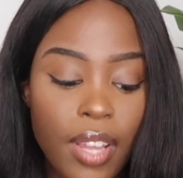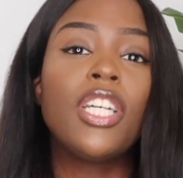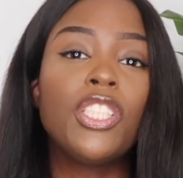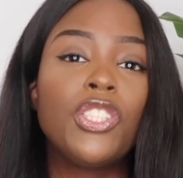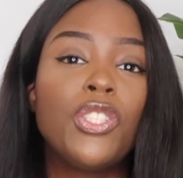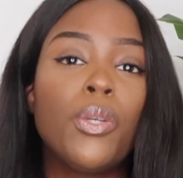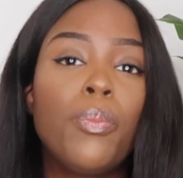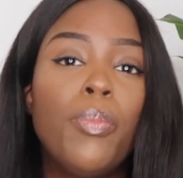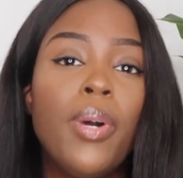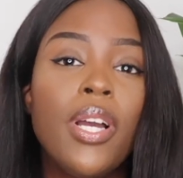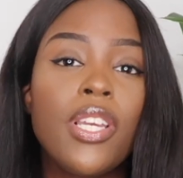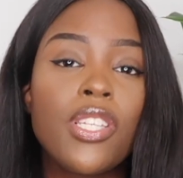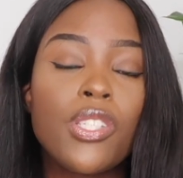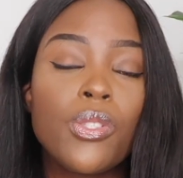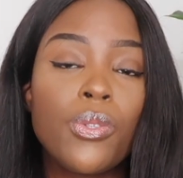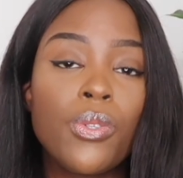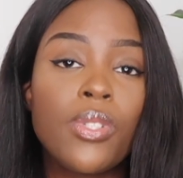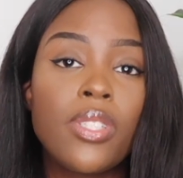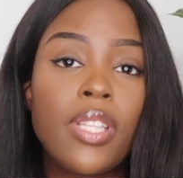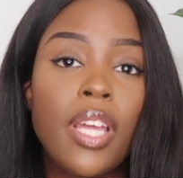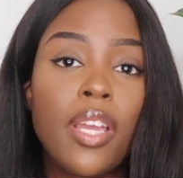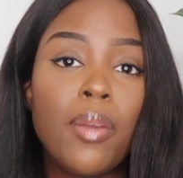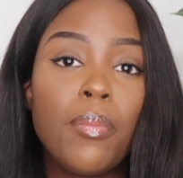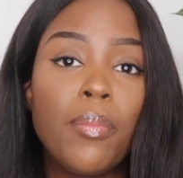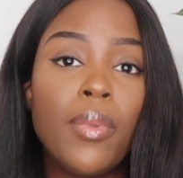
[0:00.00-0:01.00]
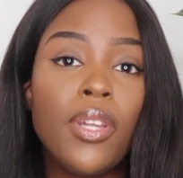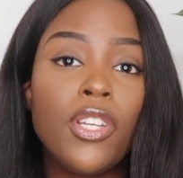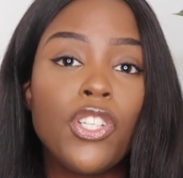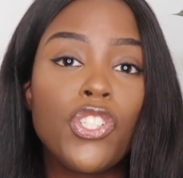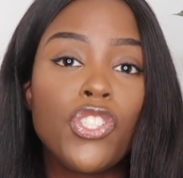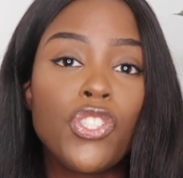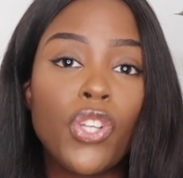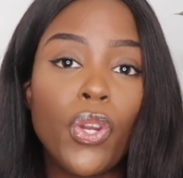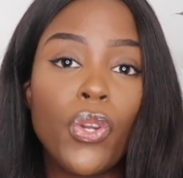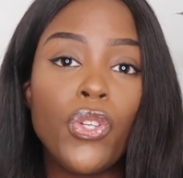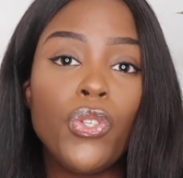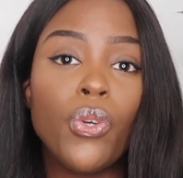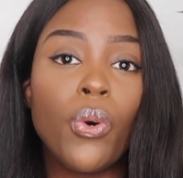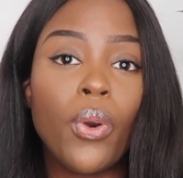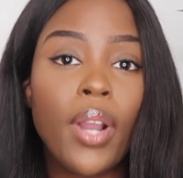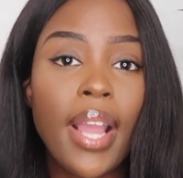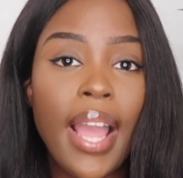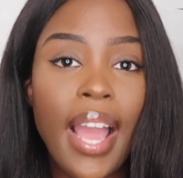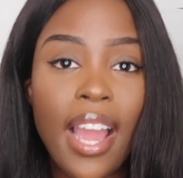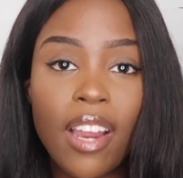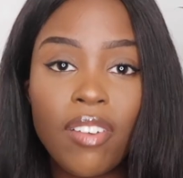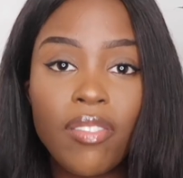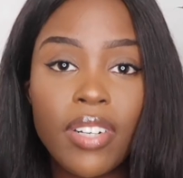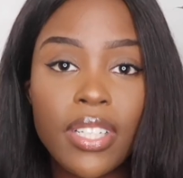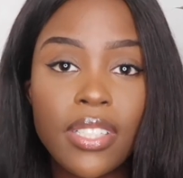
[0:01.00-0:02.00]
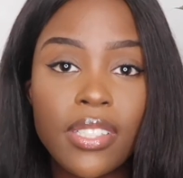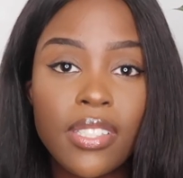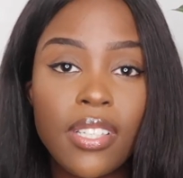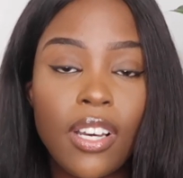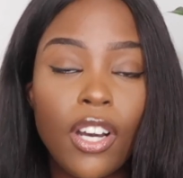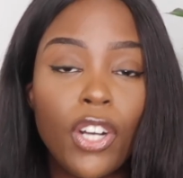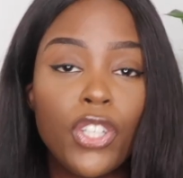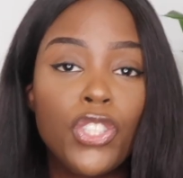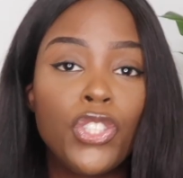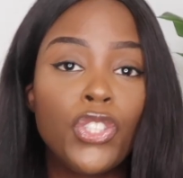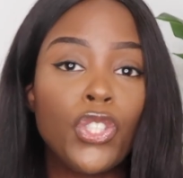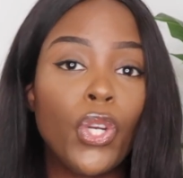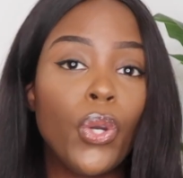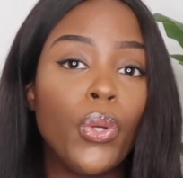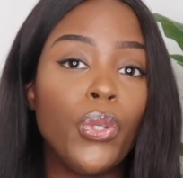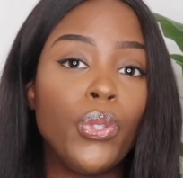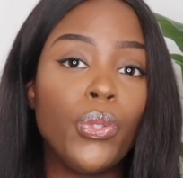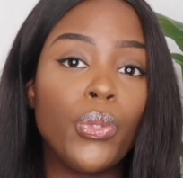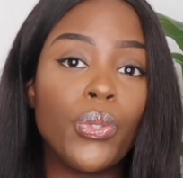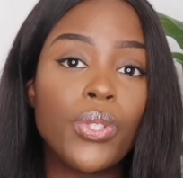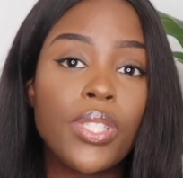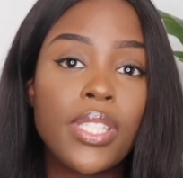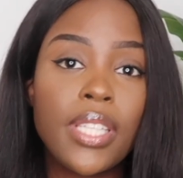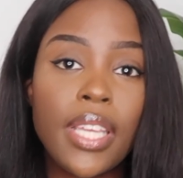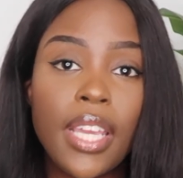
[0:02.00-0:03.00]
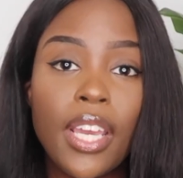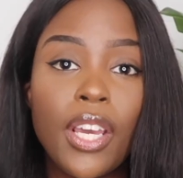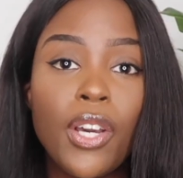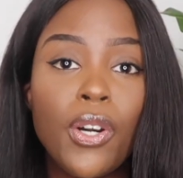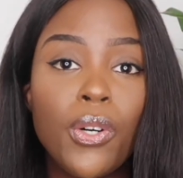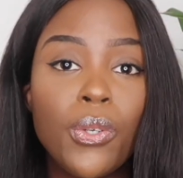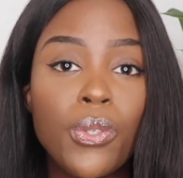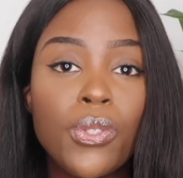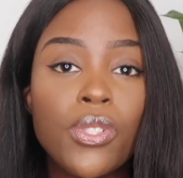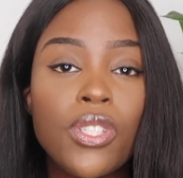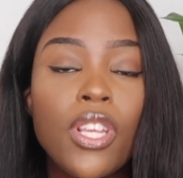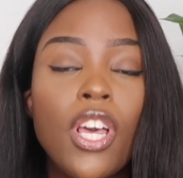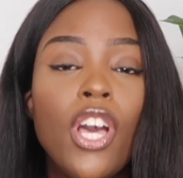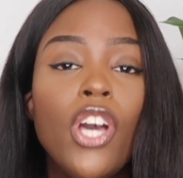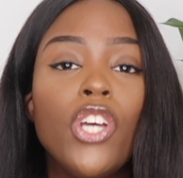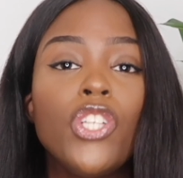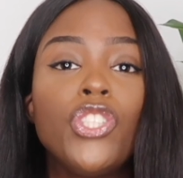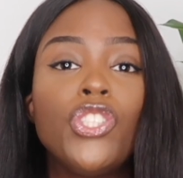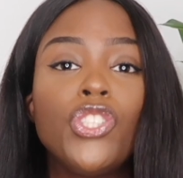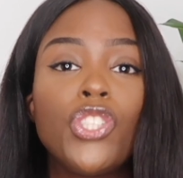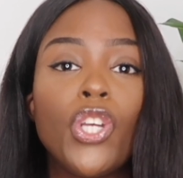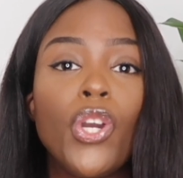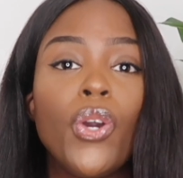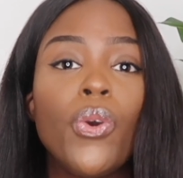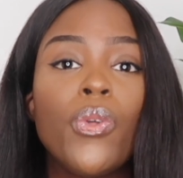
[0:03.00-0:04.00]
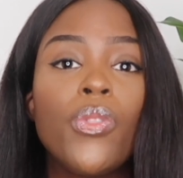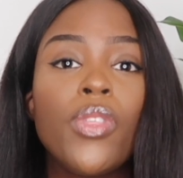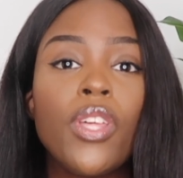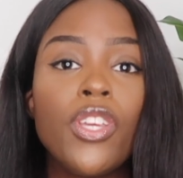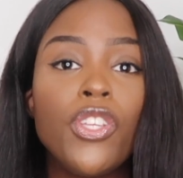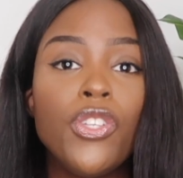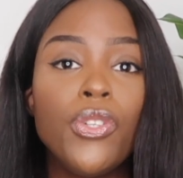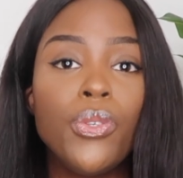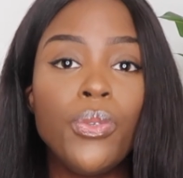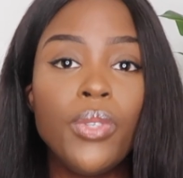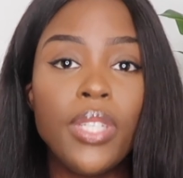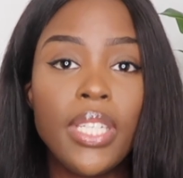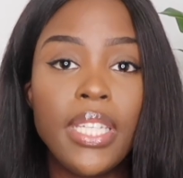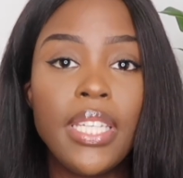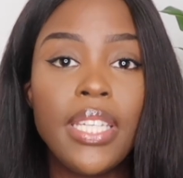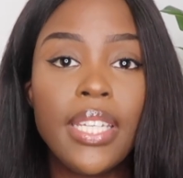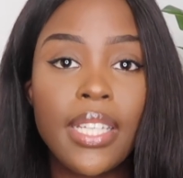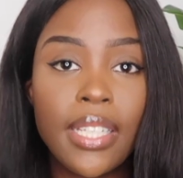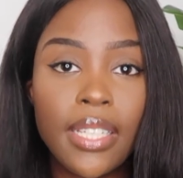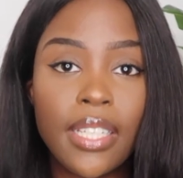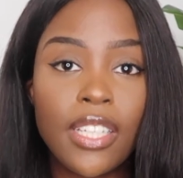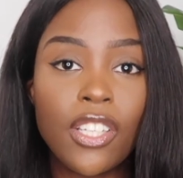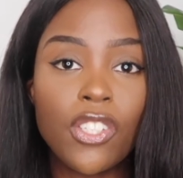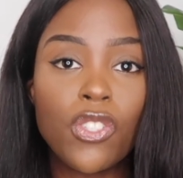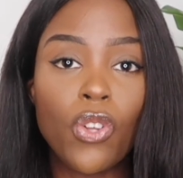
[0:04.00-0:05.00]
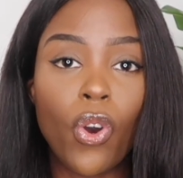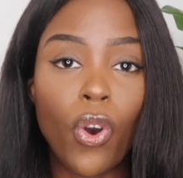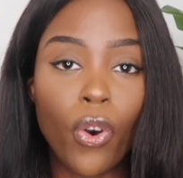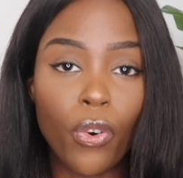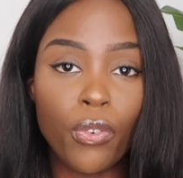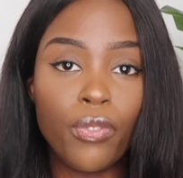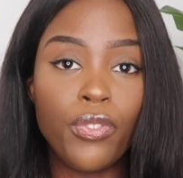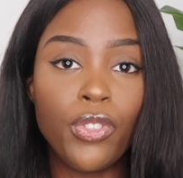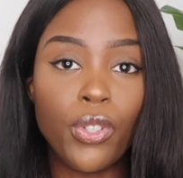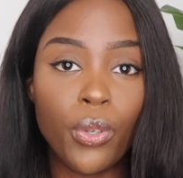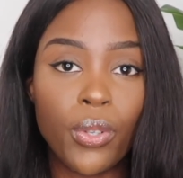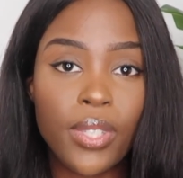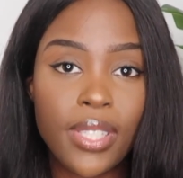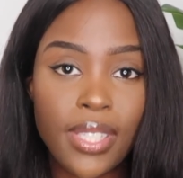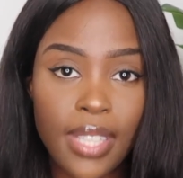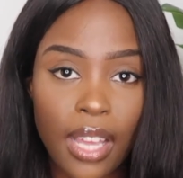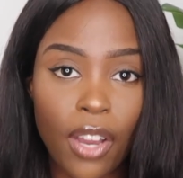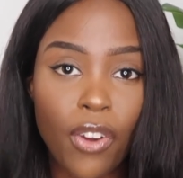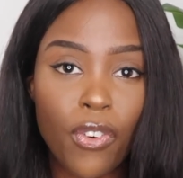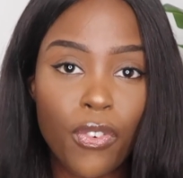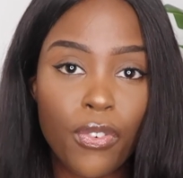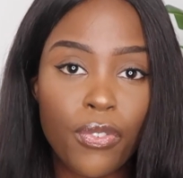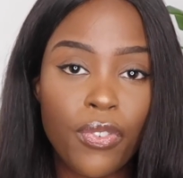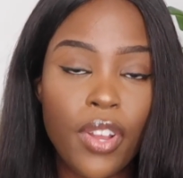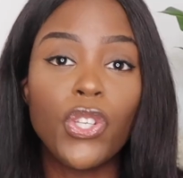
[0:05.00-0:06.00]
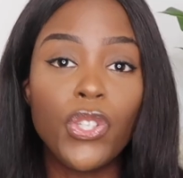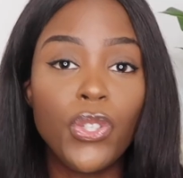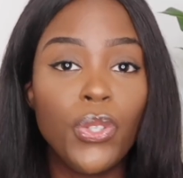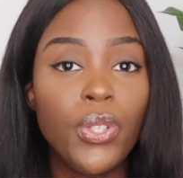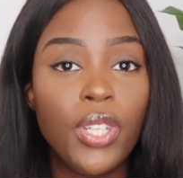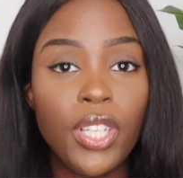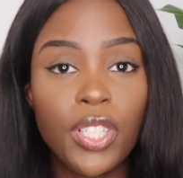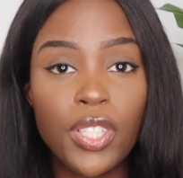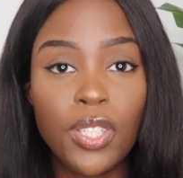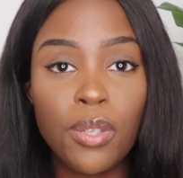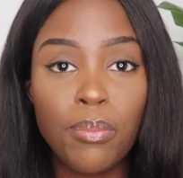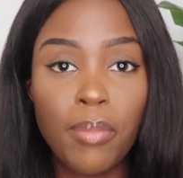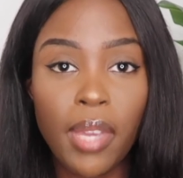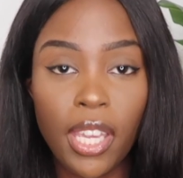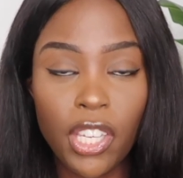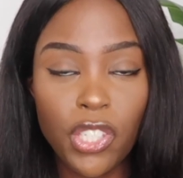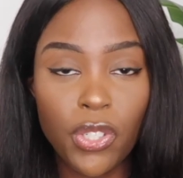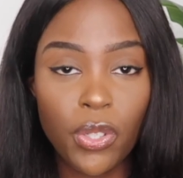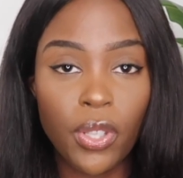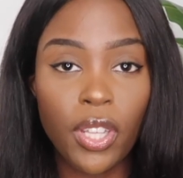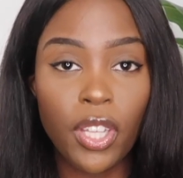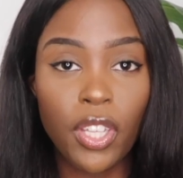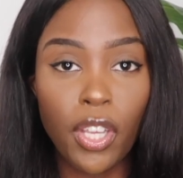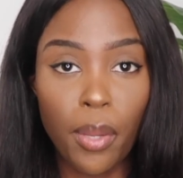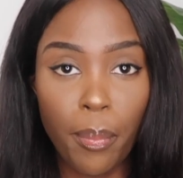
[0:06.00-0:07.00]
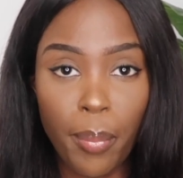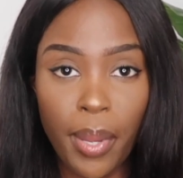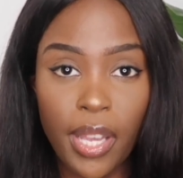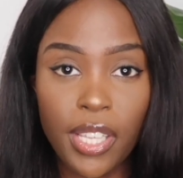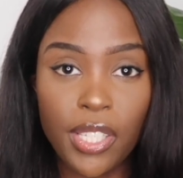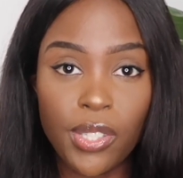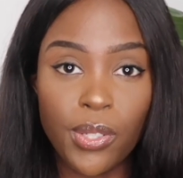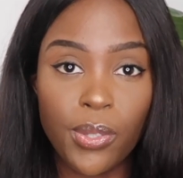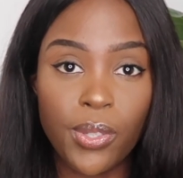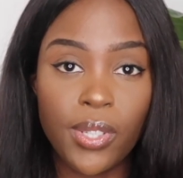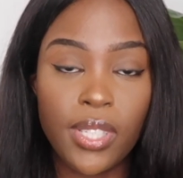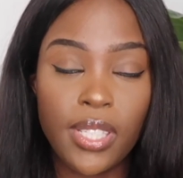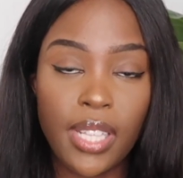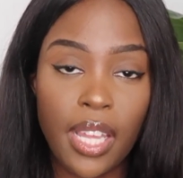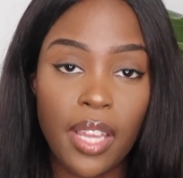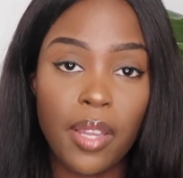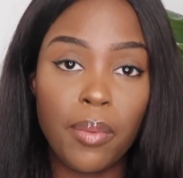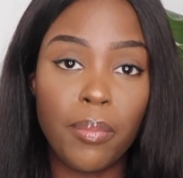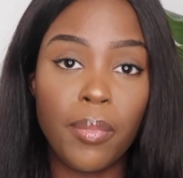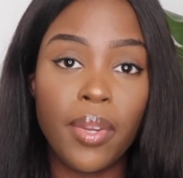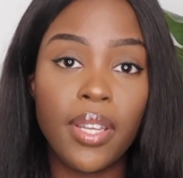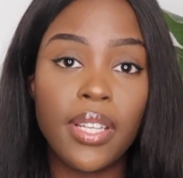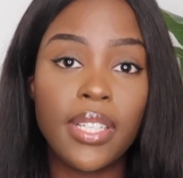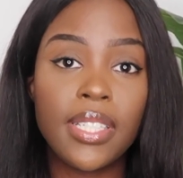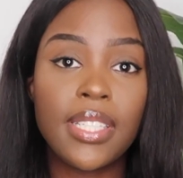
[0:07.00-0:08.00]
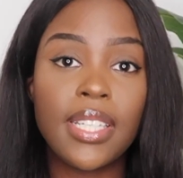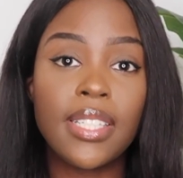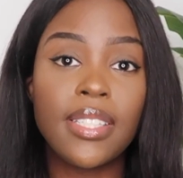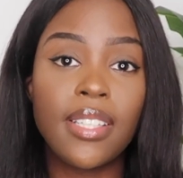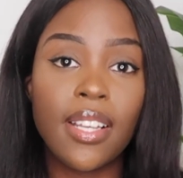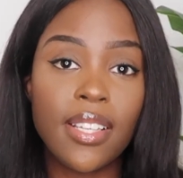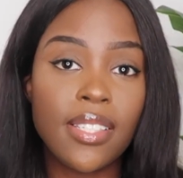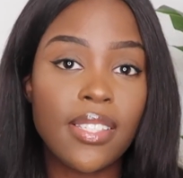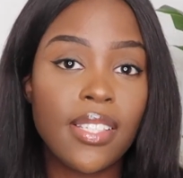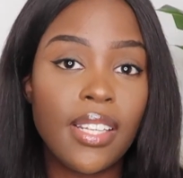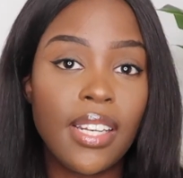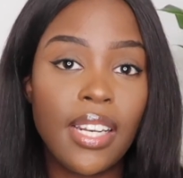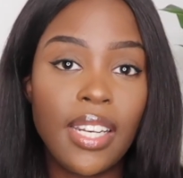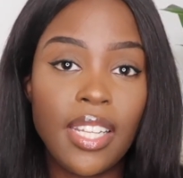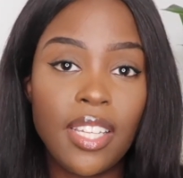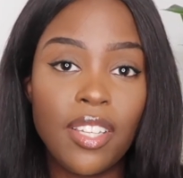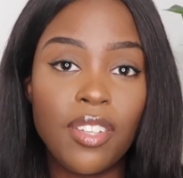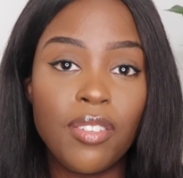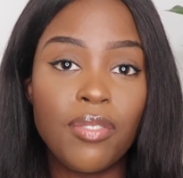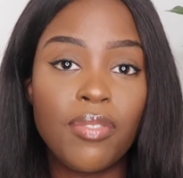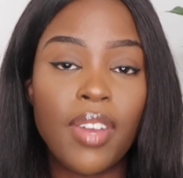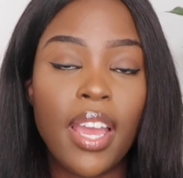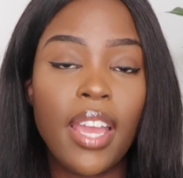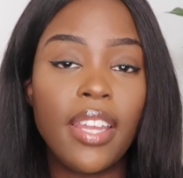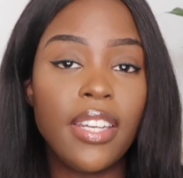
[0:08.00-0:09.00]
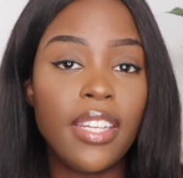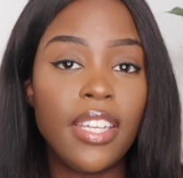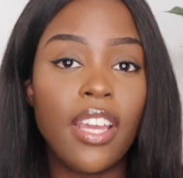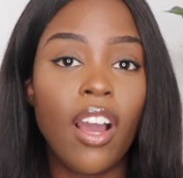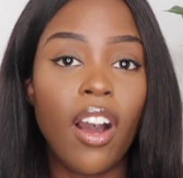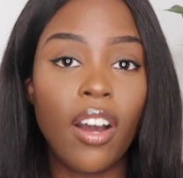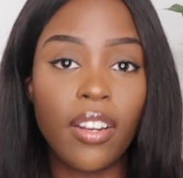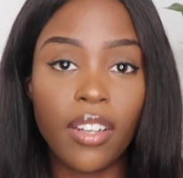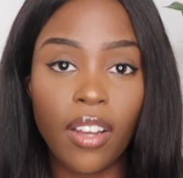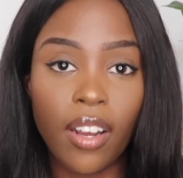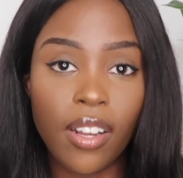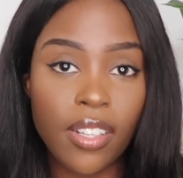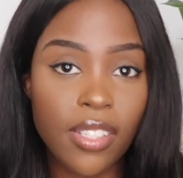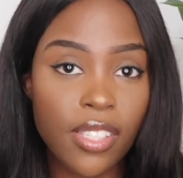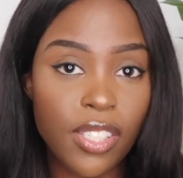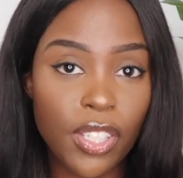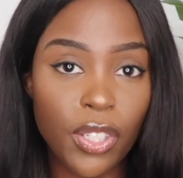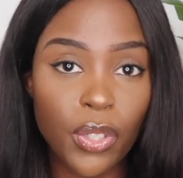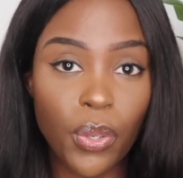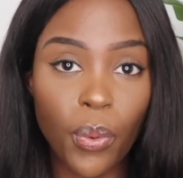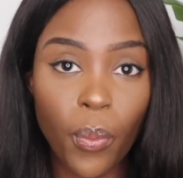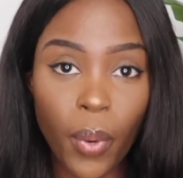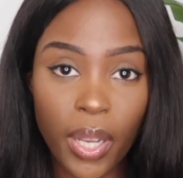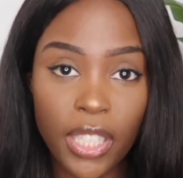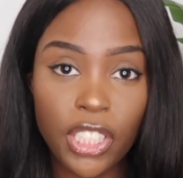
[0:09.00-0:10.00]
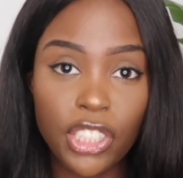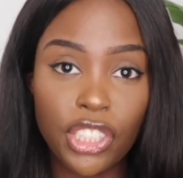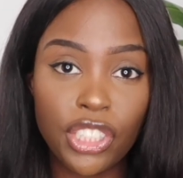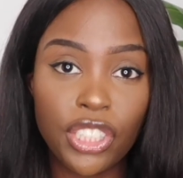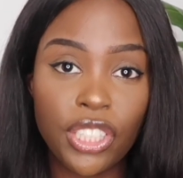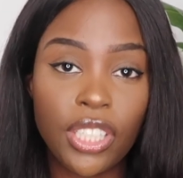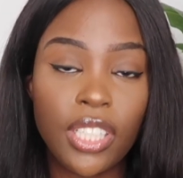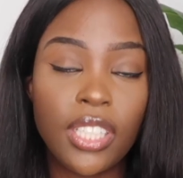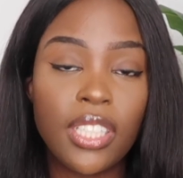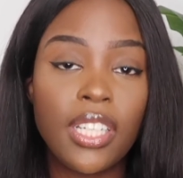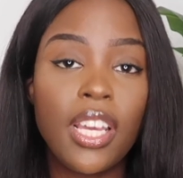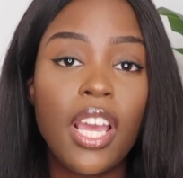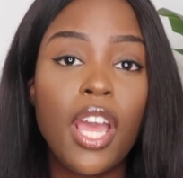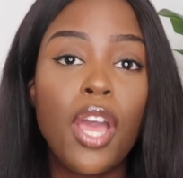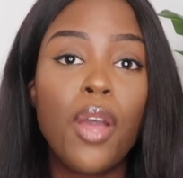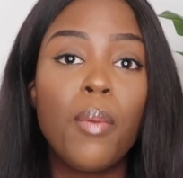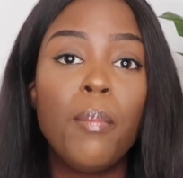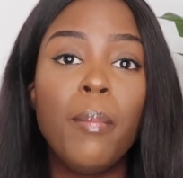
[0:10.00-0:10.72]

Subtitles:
Does your personal statement show your character, show your skills, show the uniqueness of yourself? So you need to make sure that your personal statement doesn't leave any unanswered question.